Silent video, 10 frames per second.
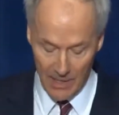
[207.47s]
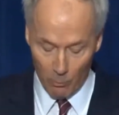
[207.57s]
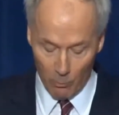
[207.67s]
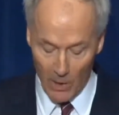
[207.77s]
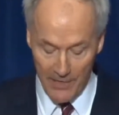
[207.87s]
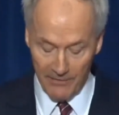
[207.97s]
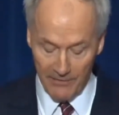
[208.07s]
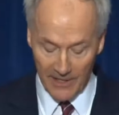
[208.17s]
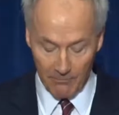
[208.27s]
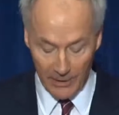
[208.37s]
Whether
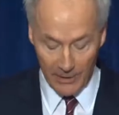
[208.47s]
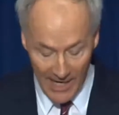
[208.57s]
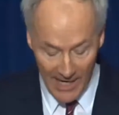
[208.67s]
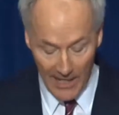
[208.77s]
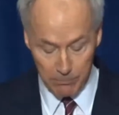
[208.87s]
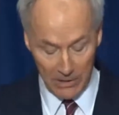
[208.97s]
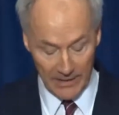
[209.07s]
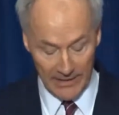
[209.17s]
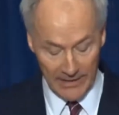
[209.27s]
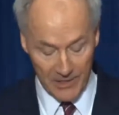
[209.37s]
they're retired
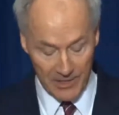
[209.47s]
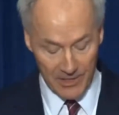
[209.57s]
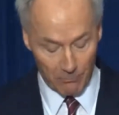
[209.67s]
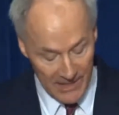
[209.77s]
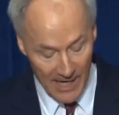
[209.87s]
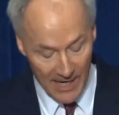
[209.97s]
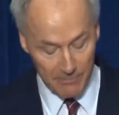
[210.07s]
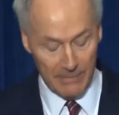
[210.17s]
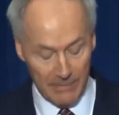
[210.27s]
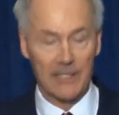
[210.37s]
police,
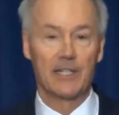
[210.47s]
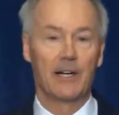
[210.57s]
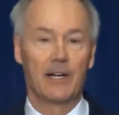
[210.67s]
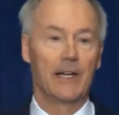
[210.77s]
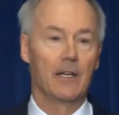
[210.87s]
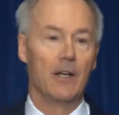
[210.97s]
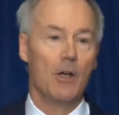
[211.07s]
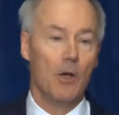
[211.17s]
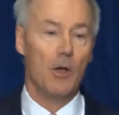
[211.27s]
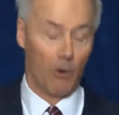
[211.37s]
retired military,
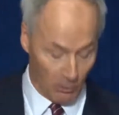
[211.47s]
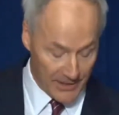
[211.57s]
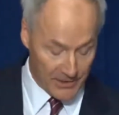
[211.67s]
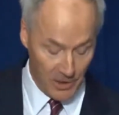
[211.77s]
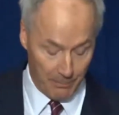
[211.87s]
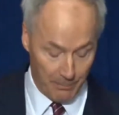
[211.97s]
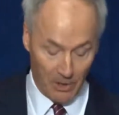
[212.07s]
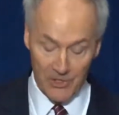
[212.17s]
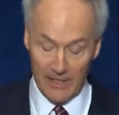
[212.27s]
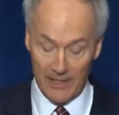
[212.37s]
or rescue
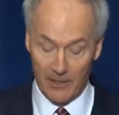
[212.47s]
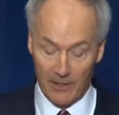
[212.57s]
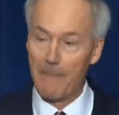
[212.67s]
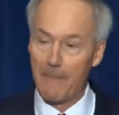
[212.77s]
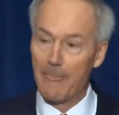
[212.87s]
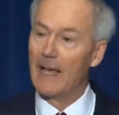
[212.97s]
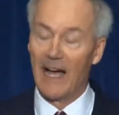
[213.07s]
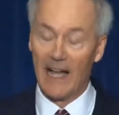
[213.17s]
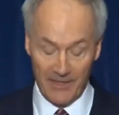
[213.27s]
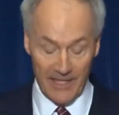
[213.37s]
personnel,
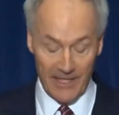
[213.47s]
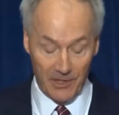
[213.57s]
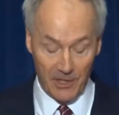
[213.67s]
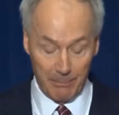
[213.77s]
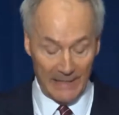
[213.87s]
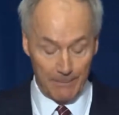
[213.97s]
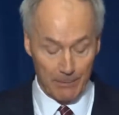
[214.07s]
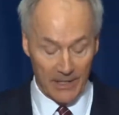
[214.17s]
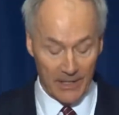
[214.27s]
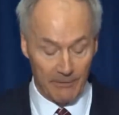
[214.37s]
I think there are
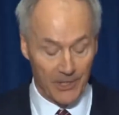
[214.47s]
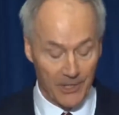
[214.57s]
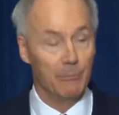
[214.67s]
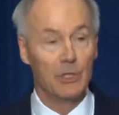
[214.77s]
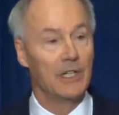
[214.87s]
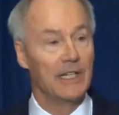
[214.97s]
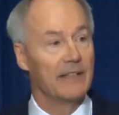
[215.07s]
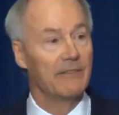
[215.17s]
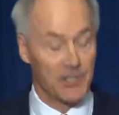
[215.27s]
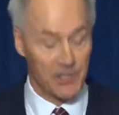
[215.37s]
people in every community
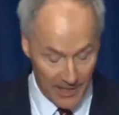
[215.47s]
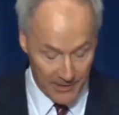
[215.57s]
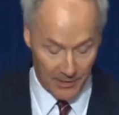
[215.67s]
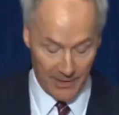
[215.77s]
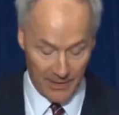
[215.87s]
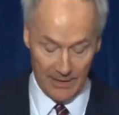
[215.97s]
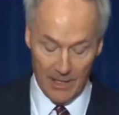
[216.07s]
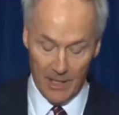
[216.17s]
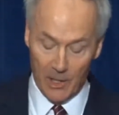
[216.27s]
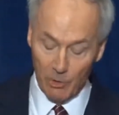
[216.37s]
in this country
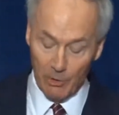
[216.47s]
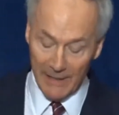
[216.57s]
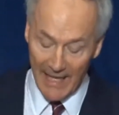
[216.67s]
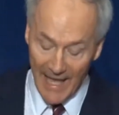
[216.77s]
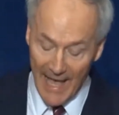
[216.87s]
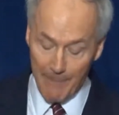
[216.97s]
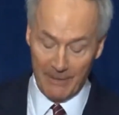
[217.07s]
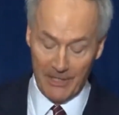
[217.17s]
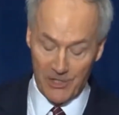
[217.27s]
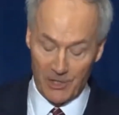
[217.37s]
who would be happy
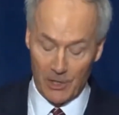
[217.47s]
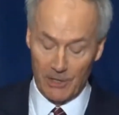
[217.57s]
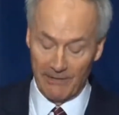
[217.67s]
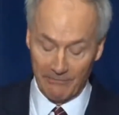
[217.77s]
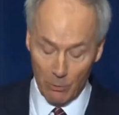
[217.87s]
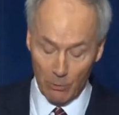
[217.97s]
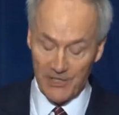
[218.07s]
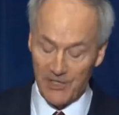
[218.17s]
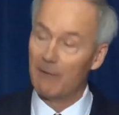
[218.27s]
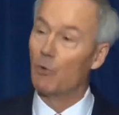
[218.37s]
to serve if only
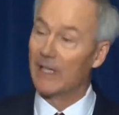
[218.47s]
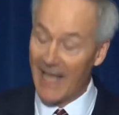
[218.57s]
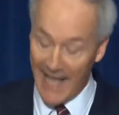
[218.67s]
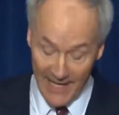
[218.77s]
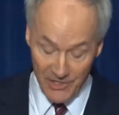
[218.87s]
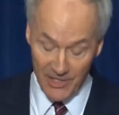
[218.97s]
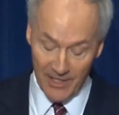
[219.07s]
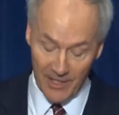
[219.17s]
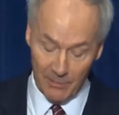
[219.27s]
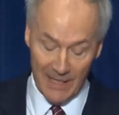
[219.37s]
someone asked
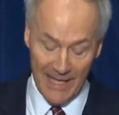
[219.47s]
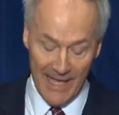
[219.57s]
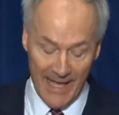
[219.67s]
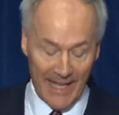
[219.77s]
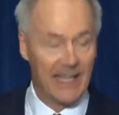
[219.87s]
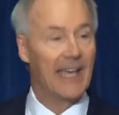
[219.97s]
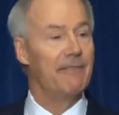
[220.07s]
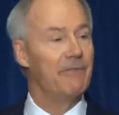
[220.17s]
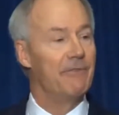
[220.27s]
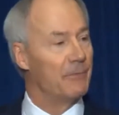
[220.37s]
them and
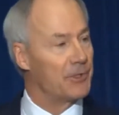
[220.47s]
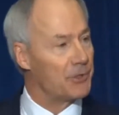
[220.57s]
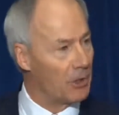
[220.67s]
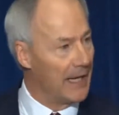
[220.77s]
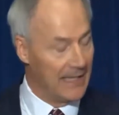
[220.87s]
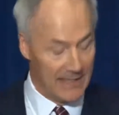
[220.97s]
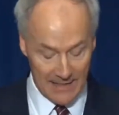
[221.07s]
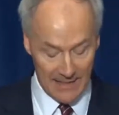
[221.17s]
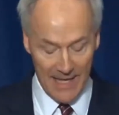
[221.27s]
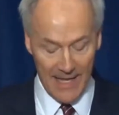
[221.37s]
gave them the
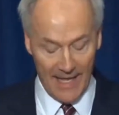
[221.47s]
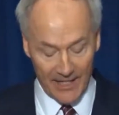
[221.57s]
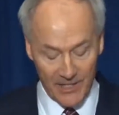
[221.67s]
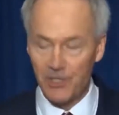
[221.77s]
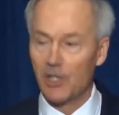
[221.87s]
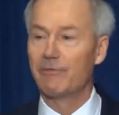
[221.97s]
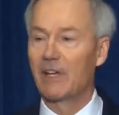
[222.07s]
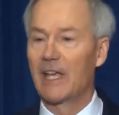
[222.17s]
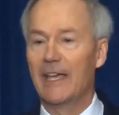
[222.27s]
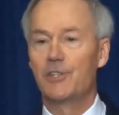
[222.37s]
training and
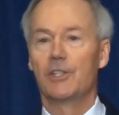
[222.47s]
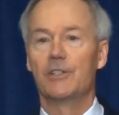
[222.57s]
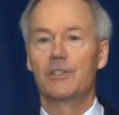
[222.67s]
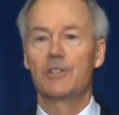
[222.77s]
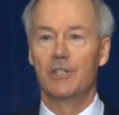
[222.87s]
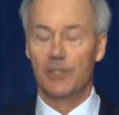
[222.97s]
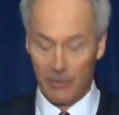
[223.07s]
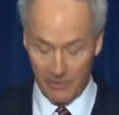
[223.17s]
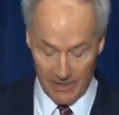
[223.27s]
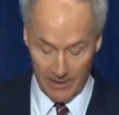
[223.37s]
certifications to do
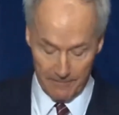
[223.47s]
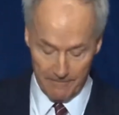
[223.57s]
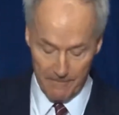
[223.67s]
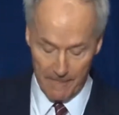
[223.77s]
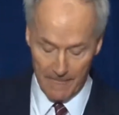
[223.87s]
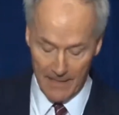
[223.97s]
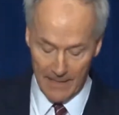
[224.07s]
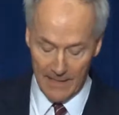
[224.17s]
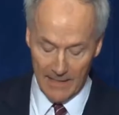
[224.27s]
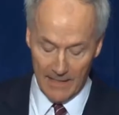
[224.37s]
so.
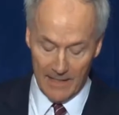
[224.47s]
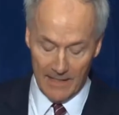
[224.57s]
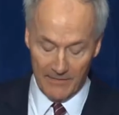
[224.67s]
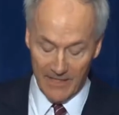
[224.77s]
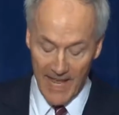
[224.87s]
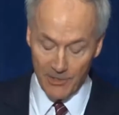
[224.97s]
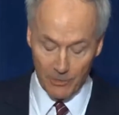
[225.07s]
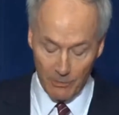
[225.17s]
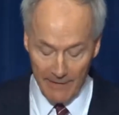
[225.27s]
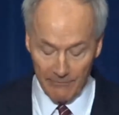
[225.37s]
The
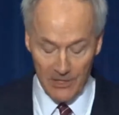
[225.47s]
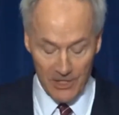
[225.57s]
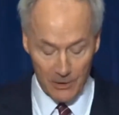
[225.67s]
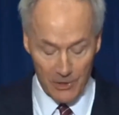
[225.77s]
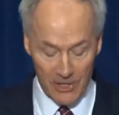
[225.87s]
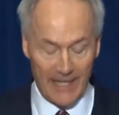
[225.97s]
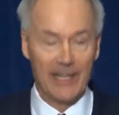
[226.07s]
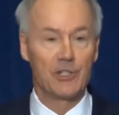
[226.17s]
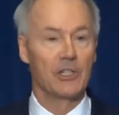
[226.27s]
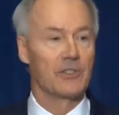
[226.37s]
National Rifle
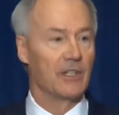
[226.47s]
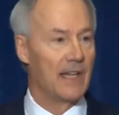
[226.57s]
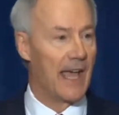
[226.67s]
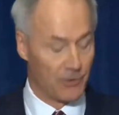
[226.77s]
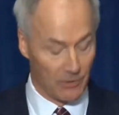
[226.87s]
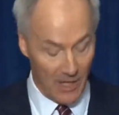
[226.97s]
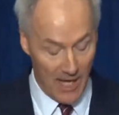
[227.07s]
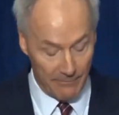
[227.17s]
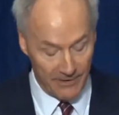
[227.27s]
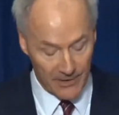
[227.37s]
Association is the natural,
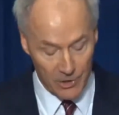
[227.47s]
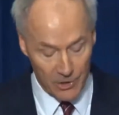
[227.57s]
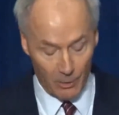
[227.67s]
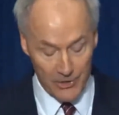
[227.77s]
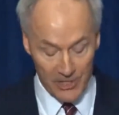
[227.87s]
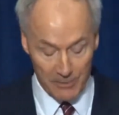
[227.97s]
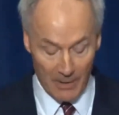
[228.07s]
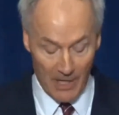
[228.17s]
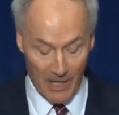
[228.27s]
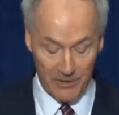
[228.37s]
obvious choice to
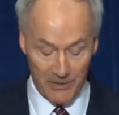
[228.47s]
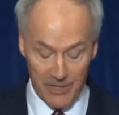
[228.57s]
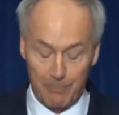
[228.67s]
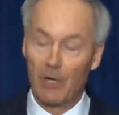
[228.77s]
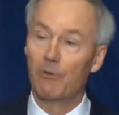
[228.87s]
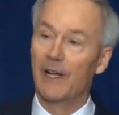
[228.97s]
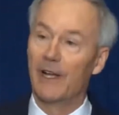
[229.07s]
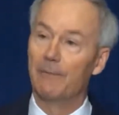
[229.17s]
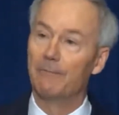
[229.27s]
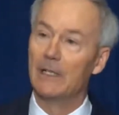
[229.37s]
sponsor this
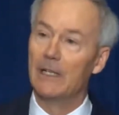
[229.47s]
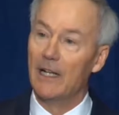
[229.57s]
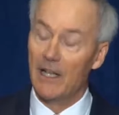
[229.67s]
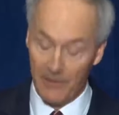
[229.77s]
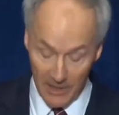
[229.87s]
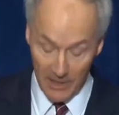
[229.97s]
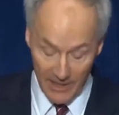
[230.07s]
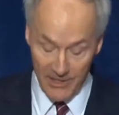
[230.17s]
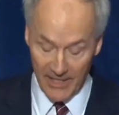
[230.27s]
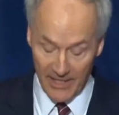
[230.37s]
program. Their gun
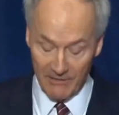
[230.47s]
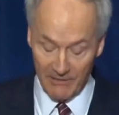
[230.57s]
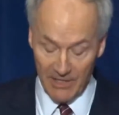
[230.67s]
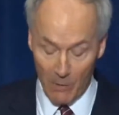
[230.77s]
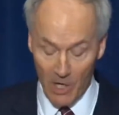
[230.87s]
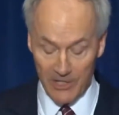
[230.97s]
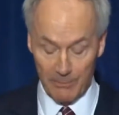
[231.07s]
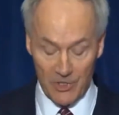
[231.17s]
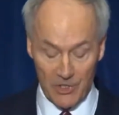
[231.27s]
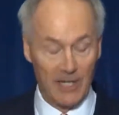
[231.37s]
safety,
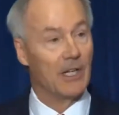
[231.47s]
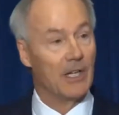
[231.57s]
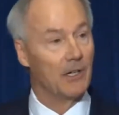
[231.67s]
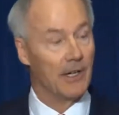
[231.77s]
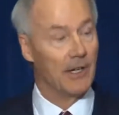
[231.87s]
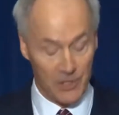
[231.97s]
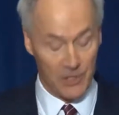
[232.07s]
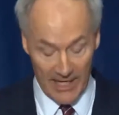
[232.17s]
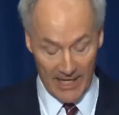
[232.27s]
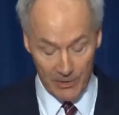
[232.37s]
marksmanship, and hunter
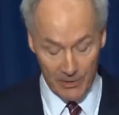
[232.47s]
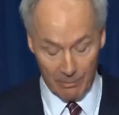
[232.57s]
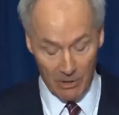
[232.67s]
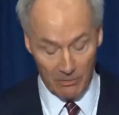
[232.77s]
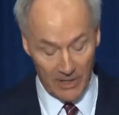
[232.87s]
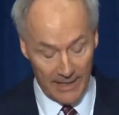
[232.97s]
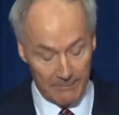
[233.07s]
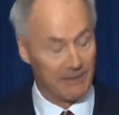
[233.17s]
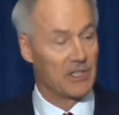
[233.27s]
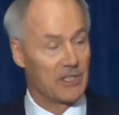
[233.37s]
education programs
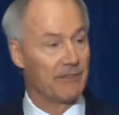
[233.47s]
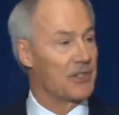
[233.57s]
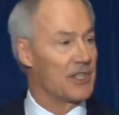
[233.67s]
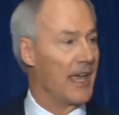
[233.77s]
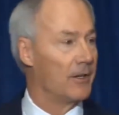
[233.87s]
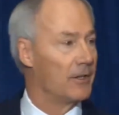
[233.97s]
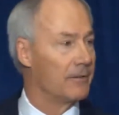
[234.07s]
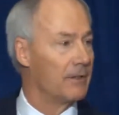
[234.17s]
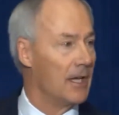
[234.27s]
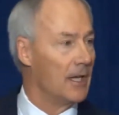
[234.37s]
have set the
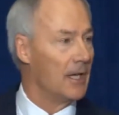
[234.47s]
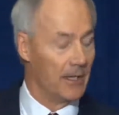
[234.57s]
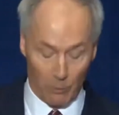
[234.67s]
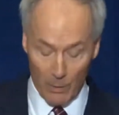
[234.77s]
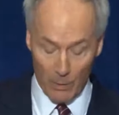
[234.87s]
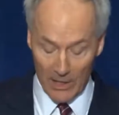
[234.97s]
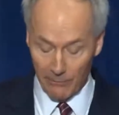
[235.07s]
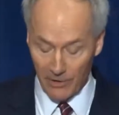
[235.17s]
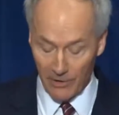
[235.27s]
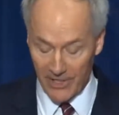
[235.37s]
standard for well
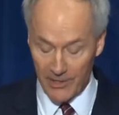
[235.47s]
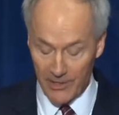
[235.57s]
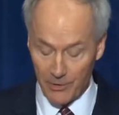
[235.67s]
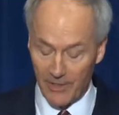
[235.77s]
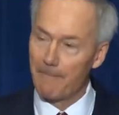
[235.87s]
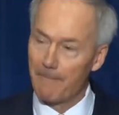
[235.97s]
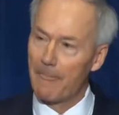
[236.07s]
over a century.